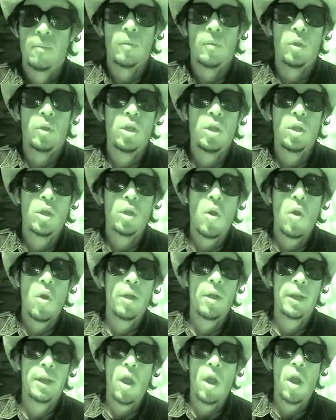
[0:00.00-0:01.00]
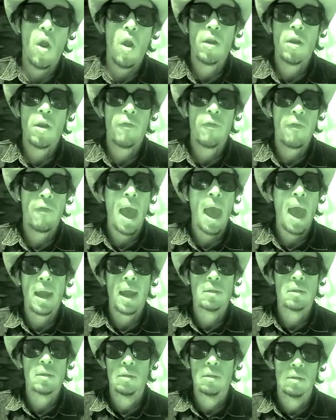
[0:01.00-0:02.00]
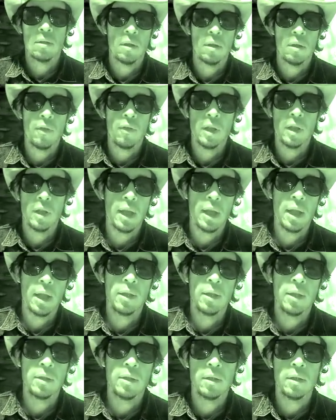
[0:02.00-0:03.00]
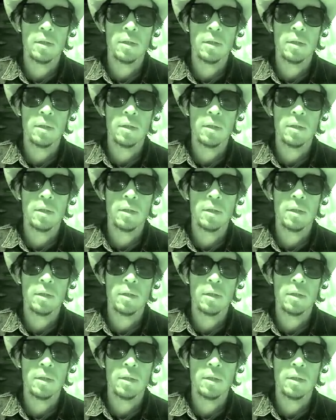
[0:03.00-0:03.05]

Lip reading: you could call it an artifact of Atlantis,